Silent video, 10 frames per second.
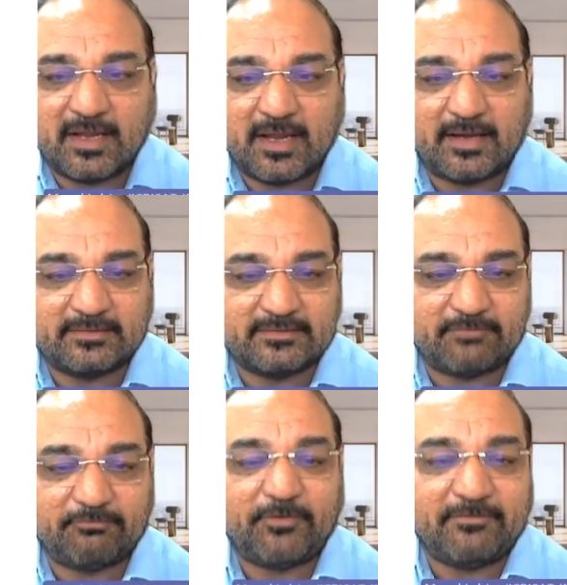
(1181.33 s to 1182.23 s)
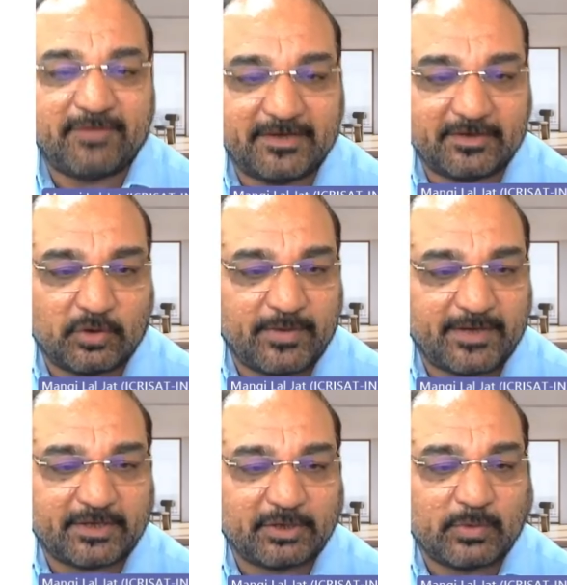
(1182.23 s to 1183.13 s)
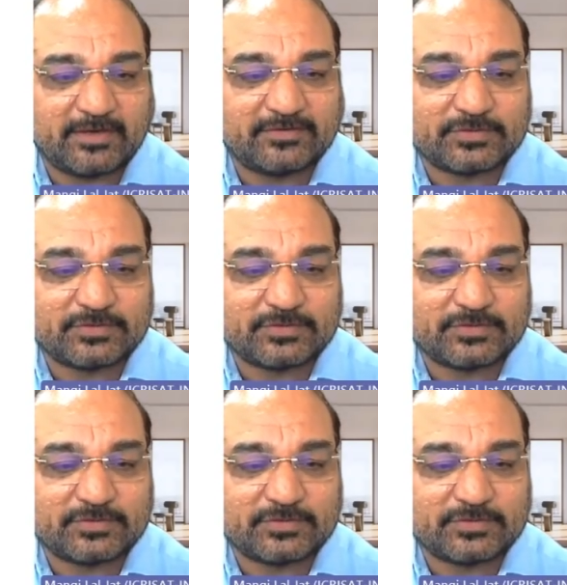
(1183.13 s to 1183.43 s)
and a very, very innovative one.